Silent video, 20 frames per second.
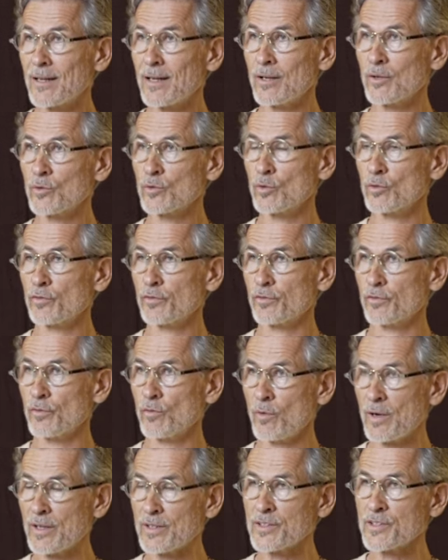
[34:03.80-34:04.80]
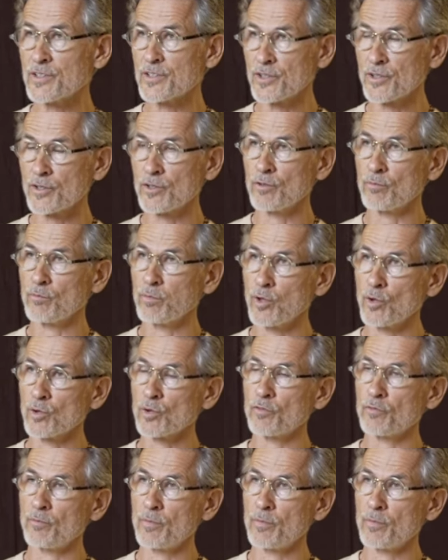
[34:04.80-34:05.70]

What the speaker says: out of one single block of